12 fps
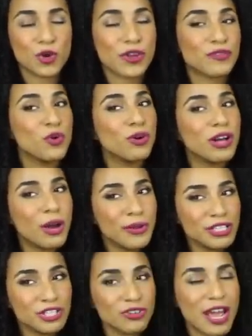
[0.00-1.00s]
or if you're
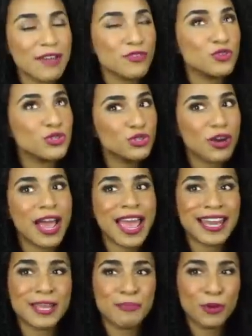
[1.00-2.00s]
going to try it, if you do try
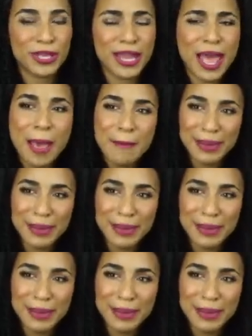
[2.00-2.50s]
at any point,